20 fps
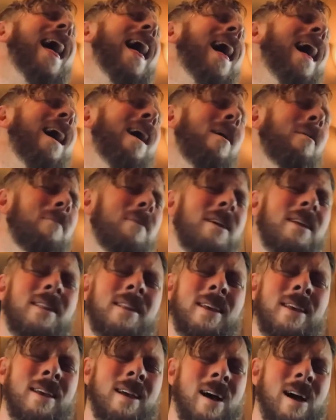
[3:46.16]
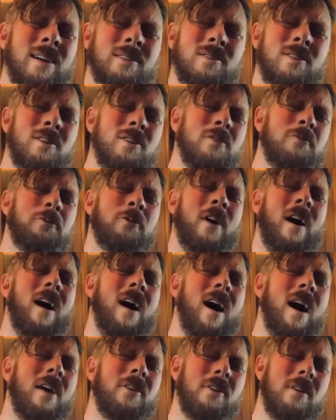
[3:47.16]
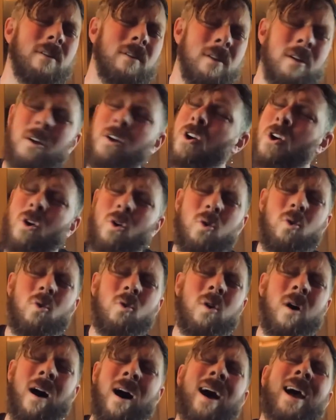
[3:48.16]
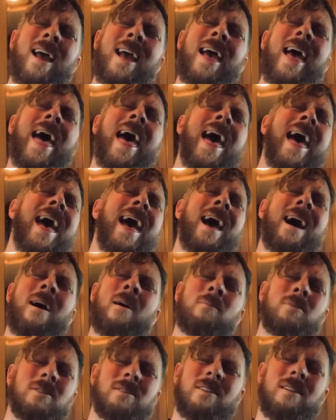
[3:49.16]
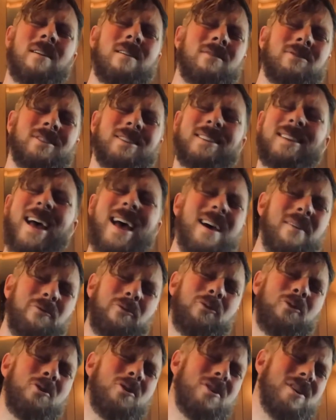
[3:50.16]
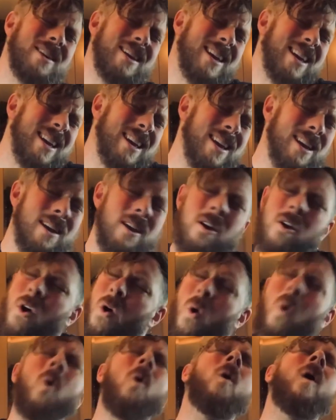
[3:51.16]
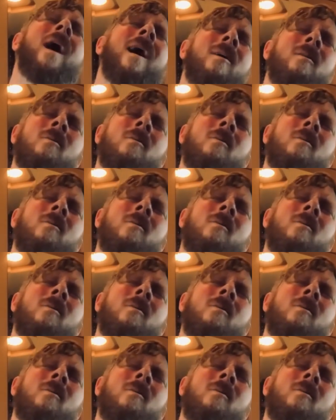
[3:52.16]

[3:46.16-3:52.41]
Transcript: am in the eyes of the Father, who I am is love set free. Who I